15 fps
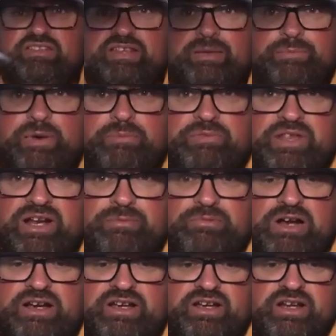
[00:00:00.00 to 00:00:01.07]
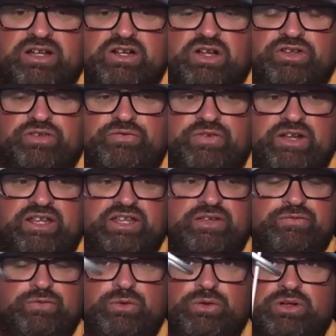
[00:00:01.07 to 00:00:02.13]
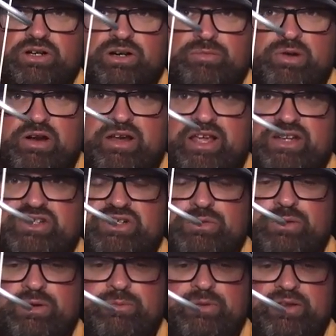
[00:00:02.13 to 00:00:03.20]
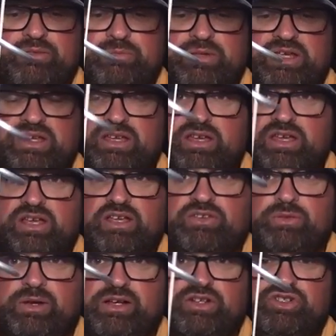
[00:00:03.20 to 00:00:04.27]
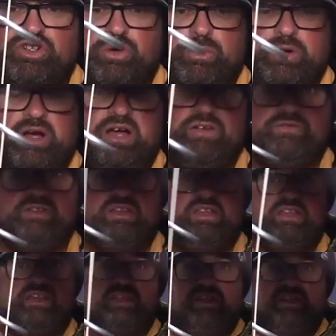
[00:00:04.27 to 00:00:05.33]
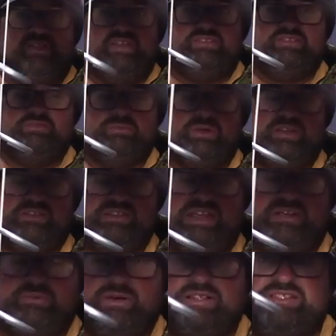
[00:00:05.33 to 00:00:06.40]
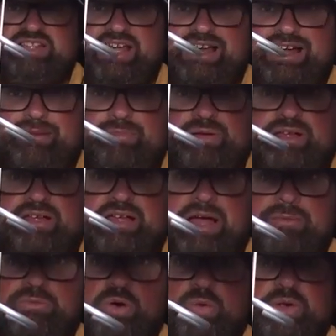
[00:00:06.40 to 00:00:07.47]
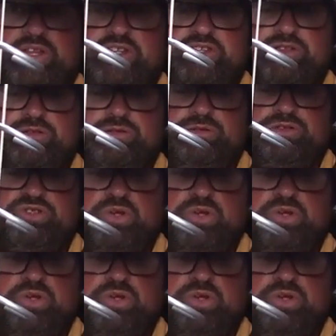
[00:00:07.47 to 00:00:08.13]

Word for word: the tip up that I'm running, called the Finicky Fooler. I brought an extra one with me so I can show it off. This is what it's like when it's set up. I'm going to